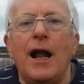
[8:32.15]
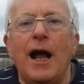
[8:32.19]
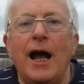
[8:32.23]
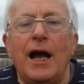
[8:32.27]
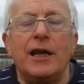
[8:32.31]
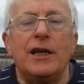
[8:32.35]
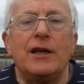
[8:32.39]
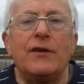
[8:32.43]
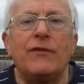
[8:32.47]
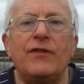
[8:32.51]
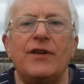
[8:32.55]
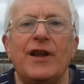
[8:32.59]

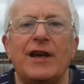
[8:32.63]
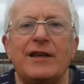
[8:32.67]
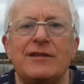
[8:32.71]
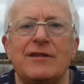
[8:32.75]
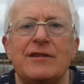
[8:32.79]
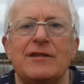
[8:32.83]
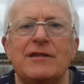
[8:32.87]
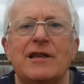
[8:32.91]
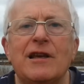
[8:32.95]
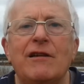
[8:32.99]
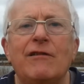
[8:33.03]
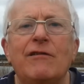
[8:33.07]
And if
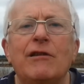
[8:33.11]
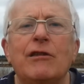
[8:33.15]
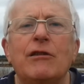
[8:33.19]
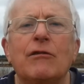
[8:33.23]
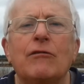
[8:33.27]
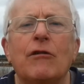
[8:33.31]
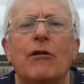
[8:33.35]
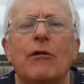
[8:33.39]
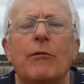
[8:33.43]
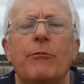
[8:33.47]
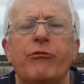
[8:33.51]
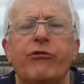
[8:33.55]
necessary,
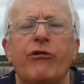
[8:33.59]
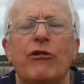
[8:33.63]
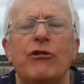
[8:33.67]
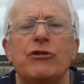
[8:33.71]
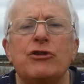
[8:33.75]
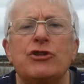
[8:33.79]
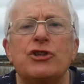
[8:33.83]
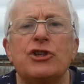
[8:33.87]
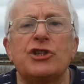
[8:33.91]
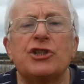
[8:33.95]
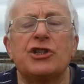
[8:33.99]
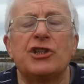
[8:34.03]
there are
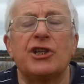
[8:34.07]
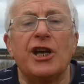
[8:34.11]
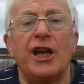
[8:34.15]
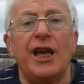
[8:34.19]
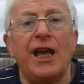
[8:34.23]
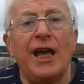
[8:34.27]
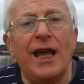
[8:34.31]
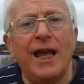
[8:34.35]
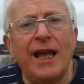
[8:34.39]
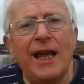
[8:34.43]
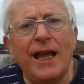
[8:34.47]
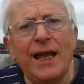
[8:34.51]
approaches to
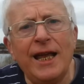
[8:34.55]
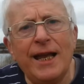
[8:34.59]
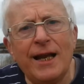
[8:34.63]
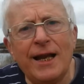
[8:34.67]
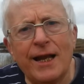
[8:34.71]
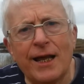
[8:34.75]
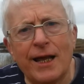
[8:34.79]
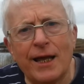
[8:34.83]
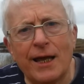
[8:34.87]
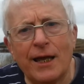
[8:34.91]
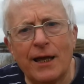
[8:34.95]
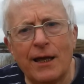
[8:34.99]

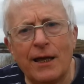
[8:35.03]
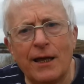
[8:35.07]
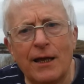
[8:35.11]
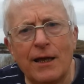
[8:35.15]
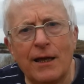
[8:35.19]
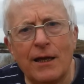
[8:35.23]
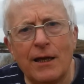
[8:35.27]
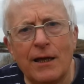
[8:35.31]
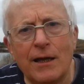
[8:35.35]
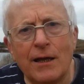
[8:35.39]
healing